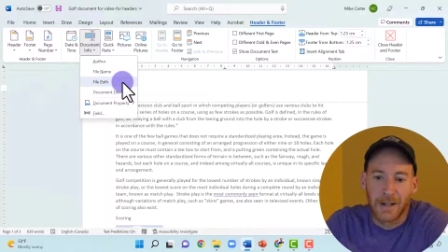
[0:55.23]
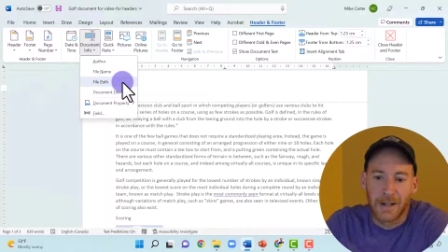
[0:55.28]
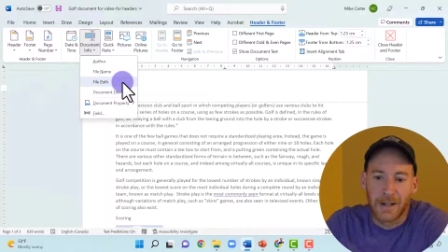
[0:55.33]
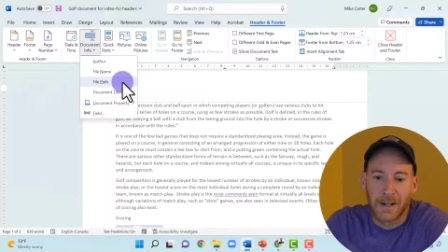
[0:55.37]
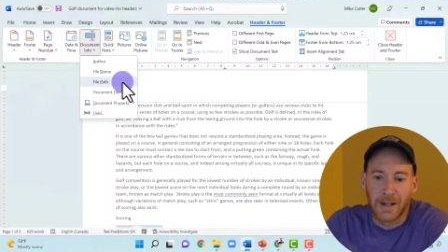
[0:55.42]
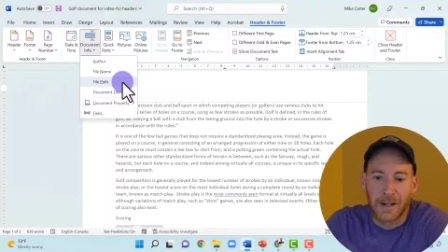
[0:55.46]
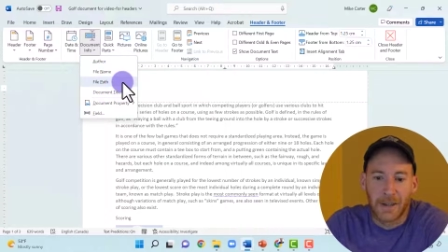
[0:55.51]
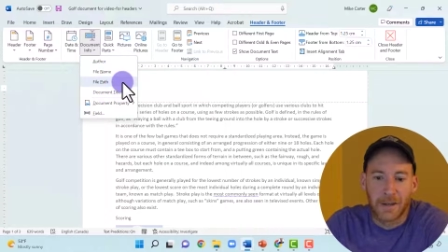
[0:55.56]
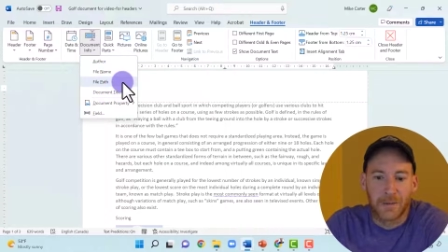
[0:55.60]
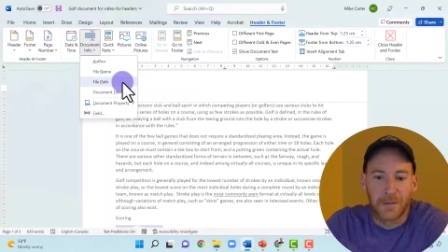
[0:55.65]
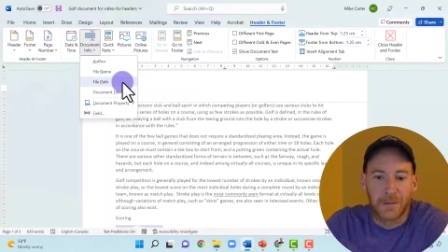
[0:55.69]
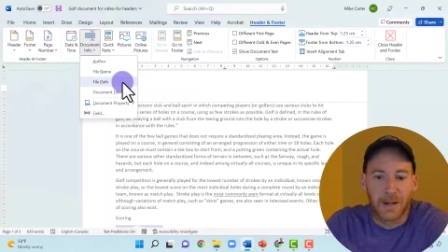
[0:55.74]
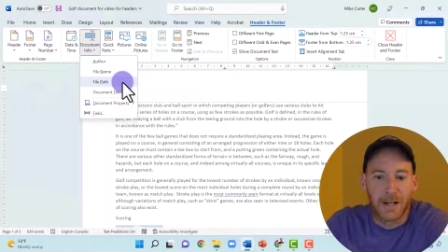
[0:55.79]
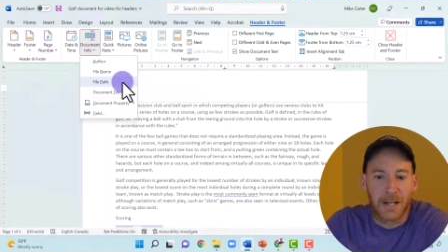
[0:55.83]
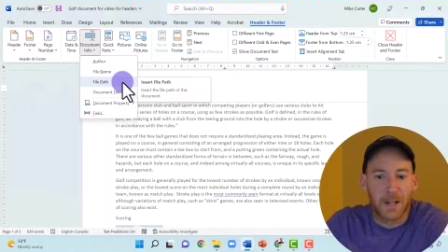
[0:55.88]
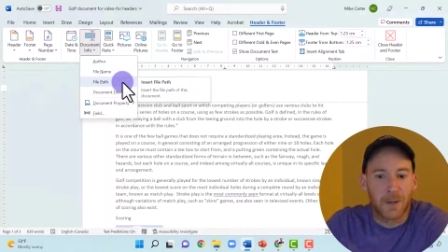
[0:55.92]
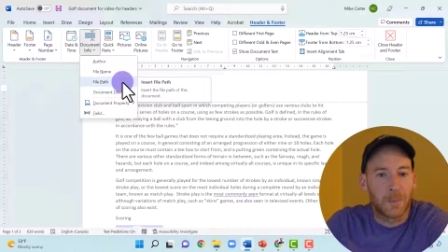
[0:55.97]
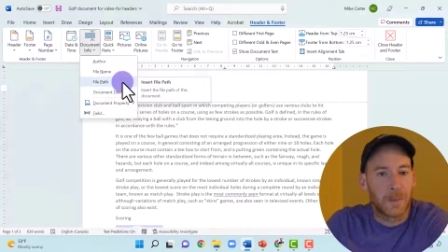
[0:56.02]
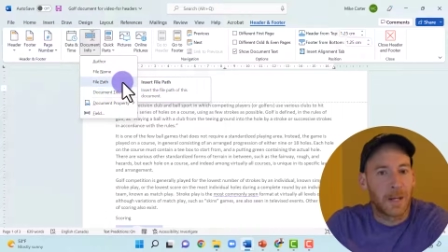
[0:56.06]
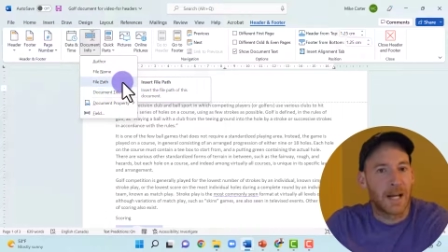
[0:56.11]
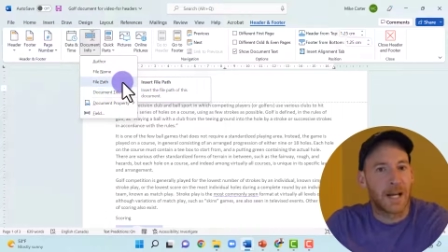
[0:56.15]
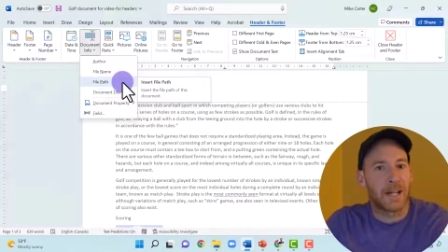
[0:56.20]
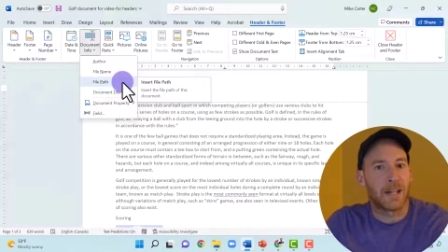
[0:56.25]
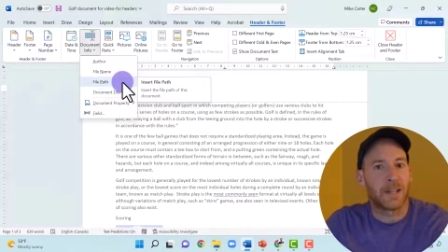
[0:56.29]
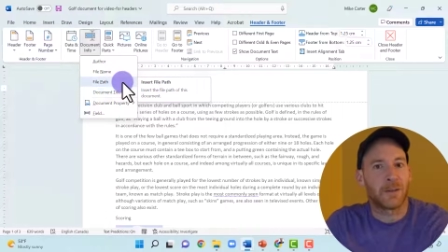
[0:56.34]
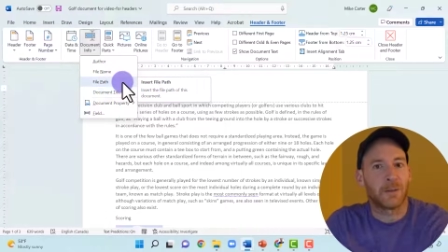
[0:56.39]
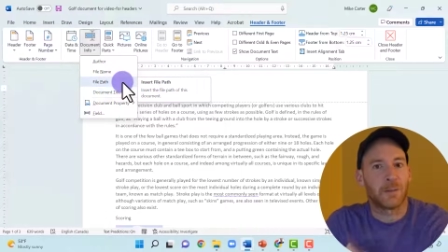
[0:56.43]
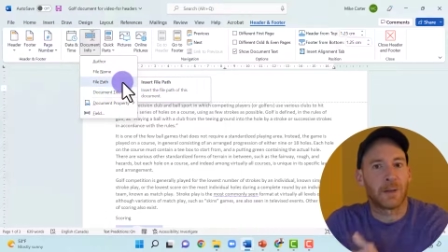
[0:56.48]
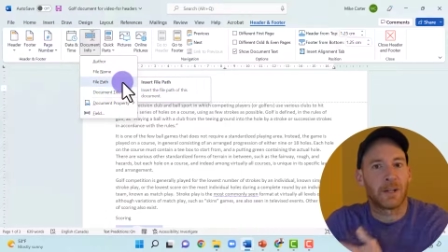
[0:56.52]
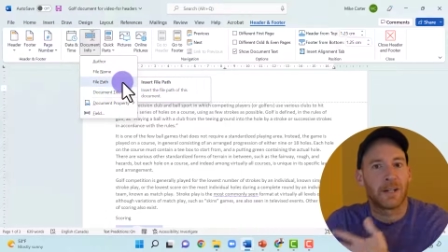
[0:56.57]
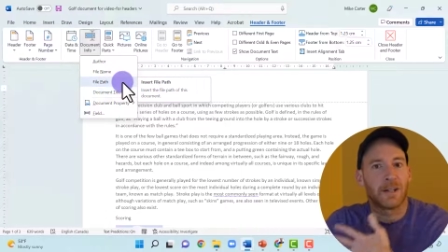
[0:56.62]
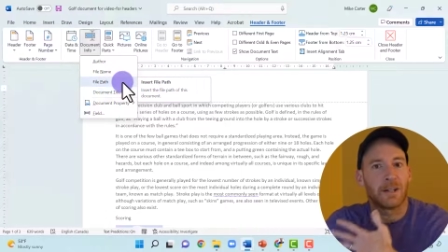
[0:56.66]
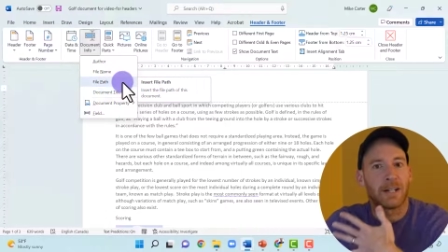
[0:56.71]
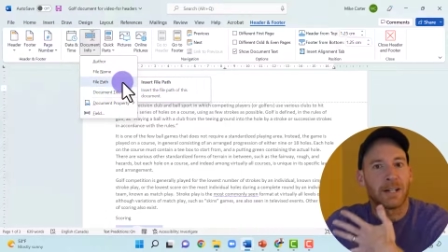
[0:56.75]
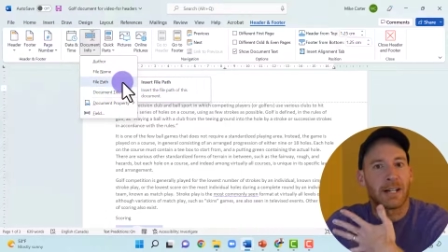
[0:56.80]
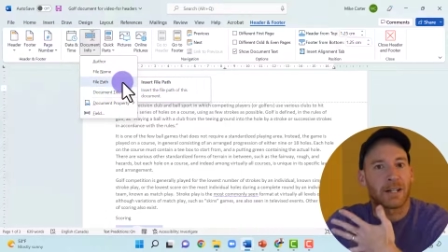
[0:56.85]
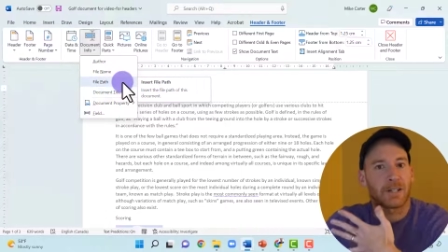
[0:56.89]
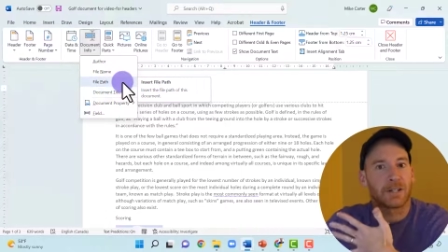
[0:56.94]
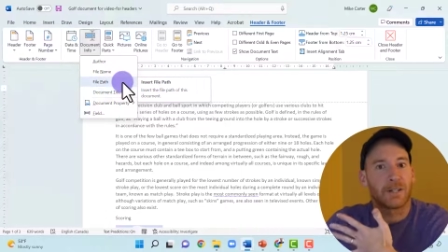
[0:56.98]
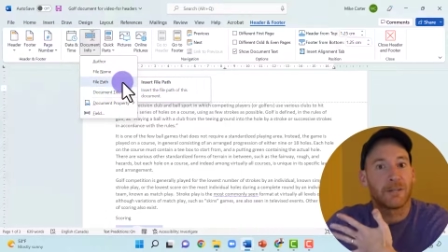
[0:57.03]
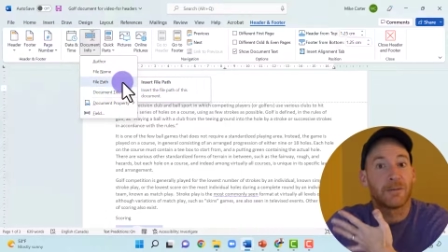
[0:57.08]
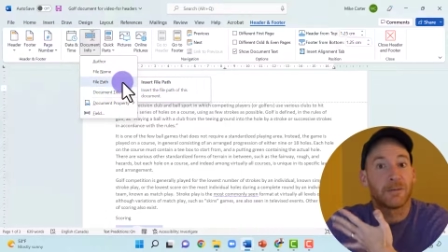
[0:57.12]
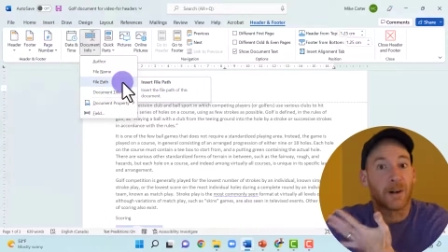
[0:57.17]
uh, the file path where you can
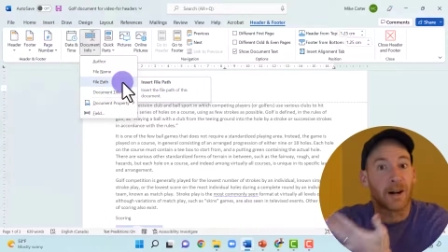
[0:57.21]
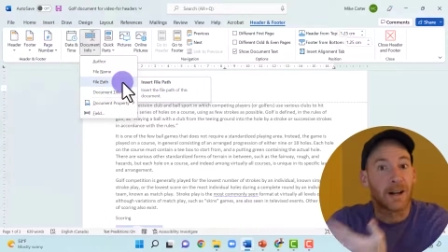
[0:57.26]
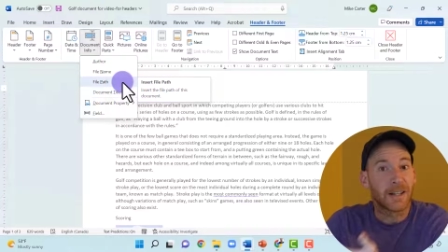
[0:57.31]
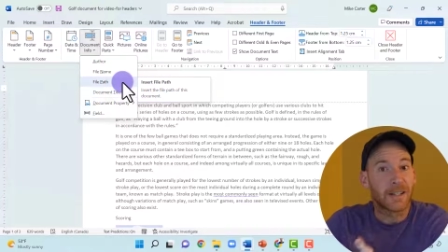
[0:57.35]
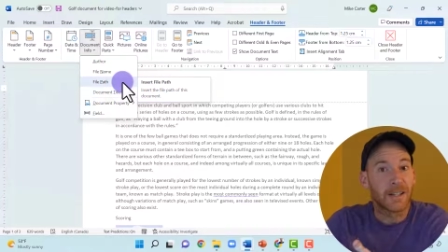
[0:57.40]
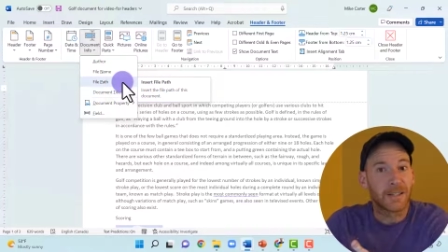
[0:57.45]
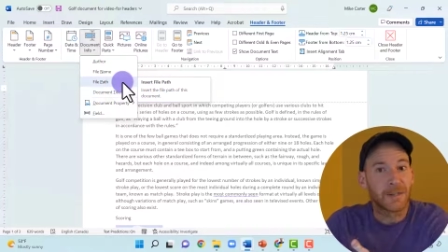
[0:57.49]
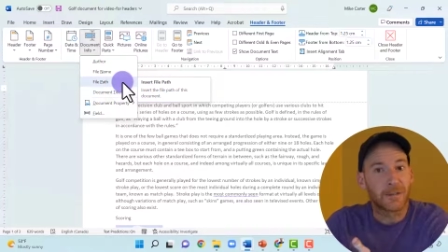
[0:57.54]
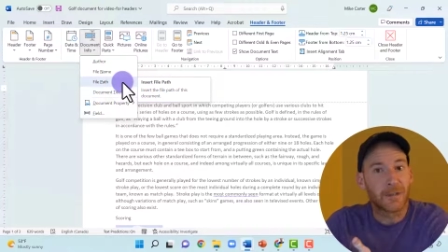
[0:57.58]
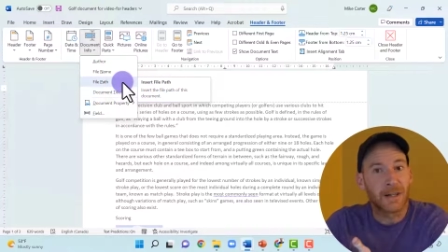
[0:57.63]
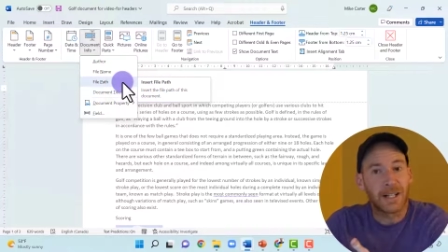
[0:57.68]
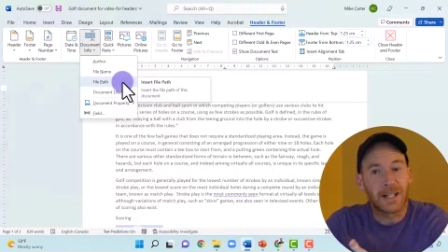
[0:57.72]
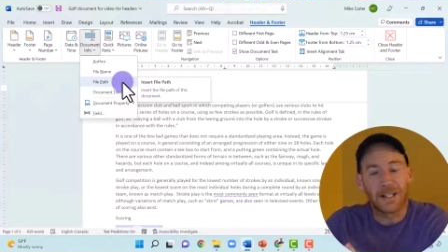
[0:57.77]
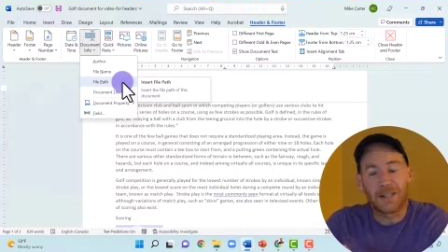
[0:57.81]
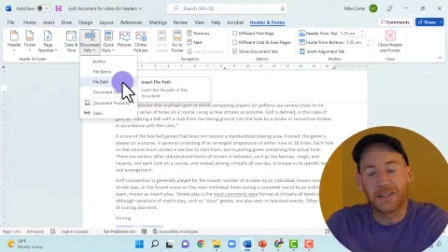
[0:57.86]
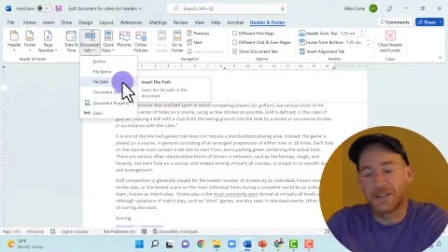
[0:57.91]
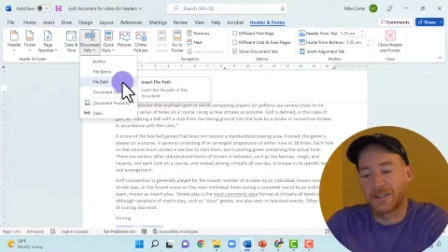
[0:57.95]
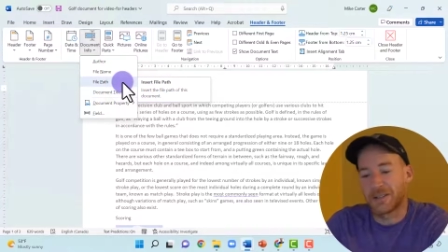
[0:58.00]
actually find this file.